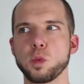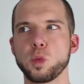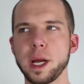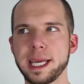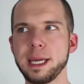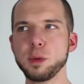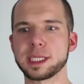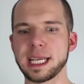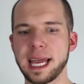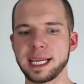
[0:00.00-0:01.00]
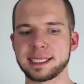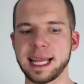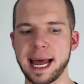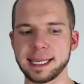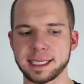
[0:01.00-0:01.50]
what he was saying is
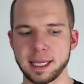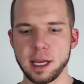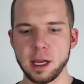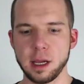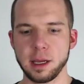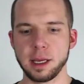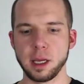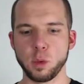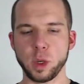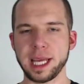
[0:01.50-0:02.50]
that when